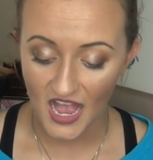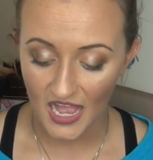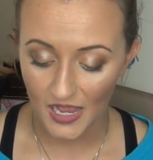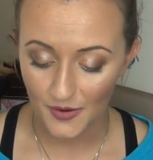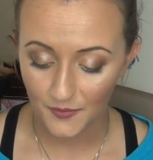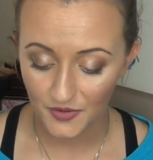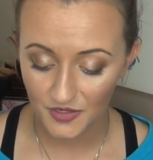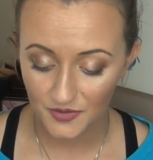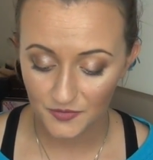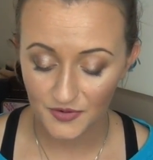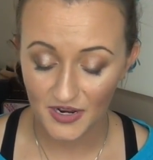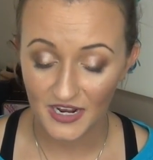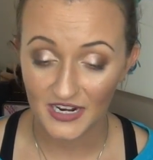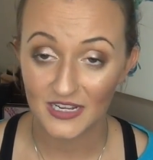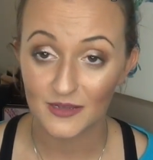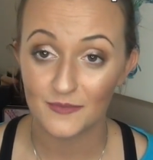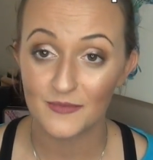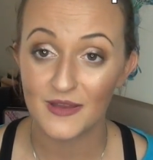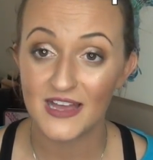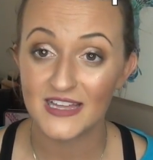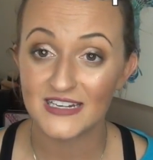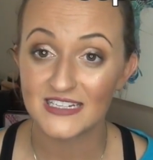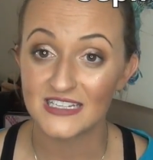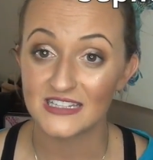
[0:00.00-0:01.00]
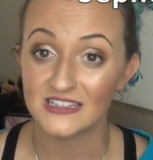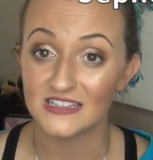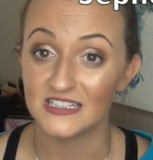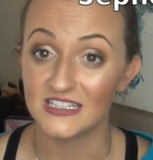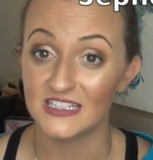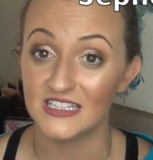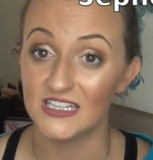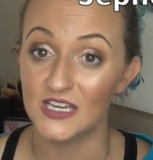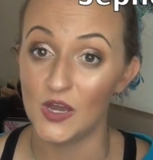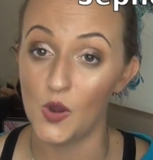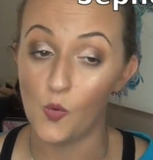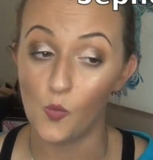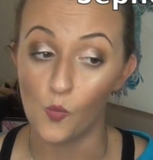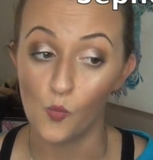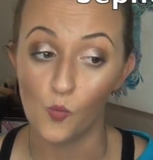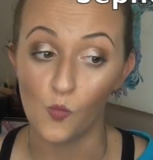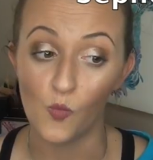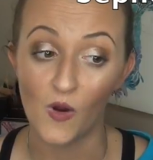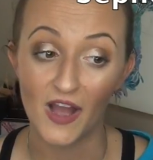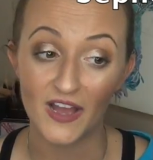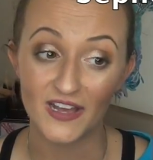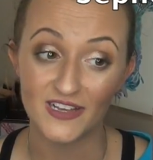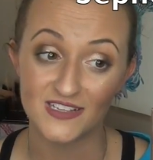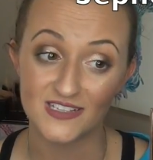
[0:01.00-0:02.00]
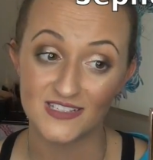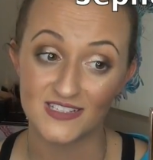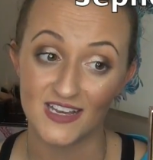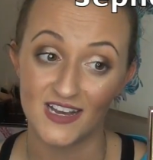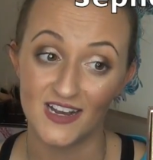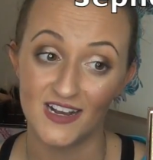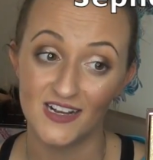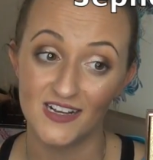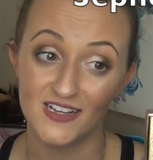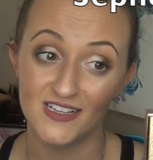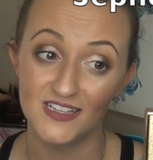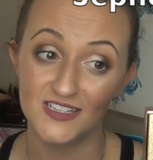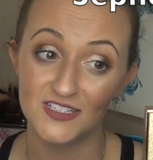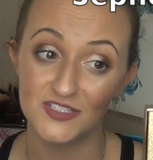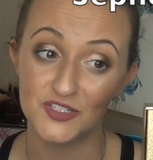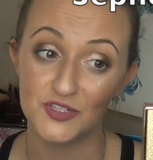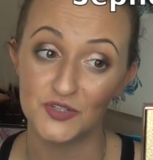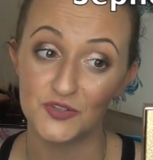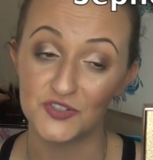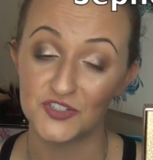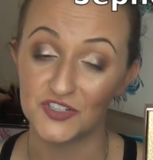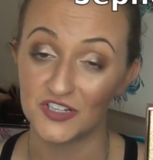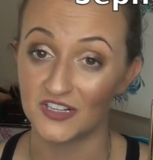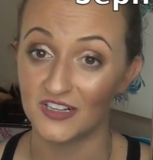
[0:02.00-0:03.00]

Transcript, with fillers: I would recommend the YSL Touche